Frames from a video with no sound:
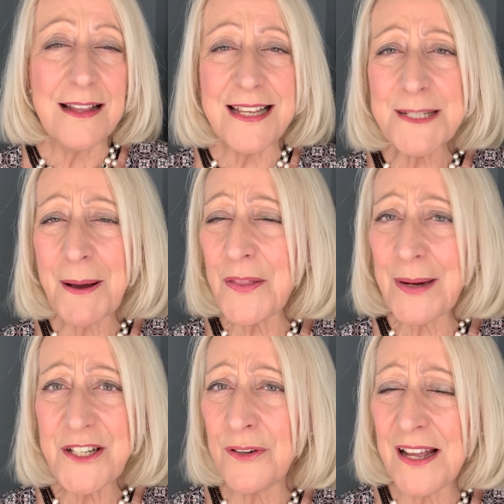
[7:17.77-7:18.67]
These, by the
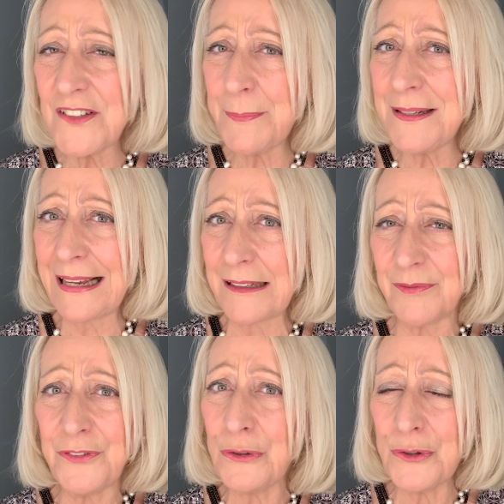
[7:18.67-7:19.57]
way, don't have to be like
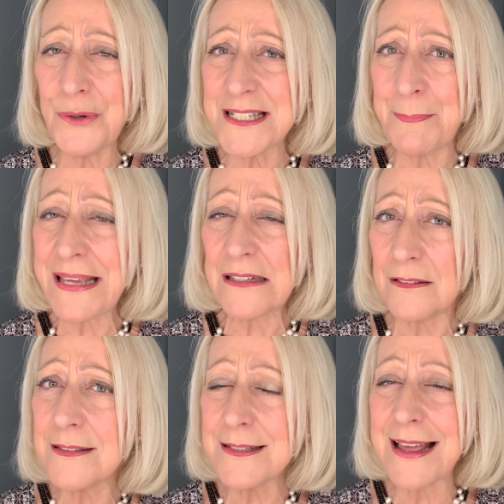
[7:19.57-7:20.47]
full course
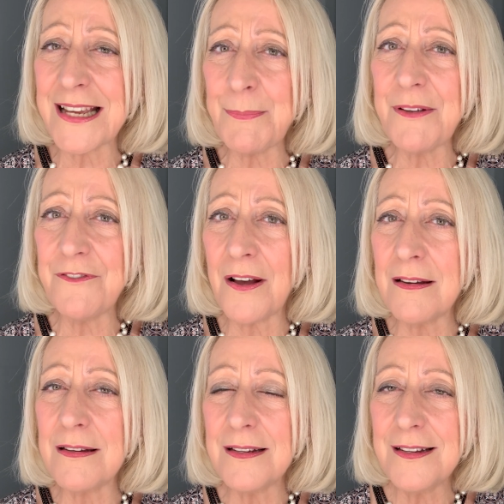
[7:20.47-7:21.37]
meals. They can be fun.